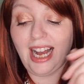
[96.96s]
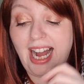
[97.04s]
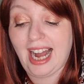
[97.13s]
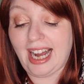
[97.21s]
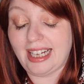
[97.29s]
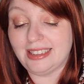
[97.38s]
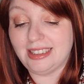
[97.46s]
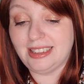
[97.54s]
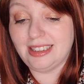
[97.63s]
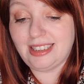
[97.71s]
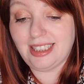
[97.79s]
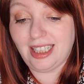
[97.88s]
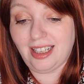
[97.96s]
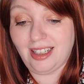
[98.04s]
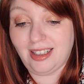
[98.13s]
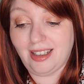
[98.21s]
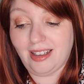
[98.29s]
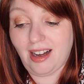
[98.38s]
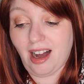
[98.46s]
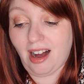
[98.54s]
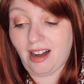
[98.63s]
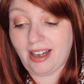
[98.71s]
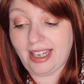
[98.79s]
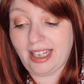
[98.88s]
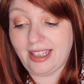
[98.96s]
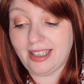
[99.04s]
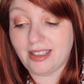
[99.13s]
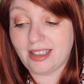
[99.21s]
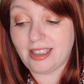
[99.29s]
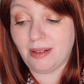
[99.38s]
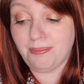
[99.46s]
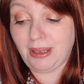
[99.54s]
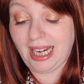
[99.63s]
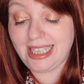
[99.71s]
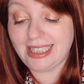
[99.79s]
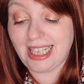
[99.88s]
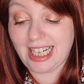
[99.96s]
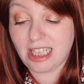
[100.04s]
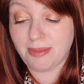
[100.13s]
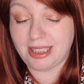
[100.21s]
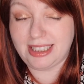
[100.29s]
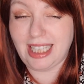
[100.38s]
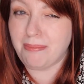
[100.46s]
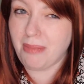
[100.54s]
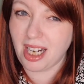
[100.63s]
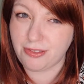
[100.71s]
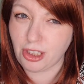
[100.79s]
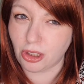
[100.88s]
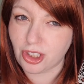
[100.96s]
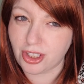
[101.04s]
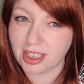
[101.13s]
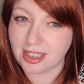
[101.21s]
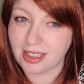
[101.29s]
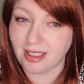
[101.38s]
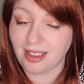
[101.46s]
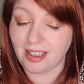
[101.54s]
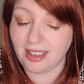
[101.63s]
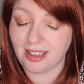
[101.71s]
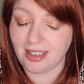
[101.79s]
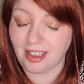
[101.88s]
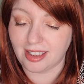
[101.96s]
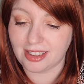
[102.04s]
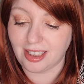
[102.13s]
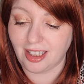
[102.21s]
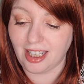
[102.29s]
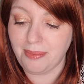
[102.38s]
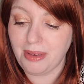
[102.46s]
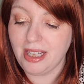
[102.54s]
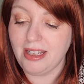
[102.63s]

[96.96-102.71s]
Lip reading: And I complained to HMRC, I might have told you this last time,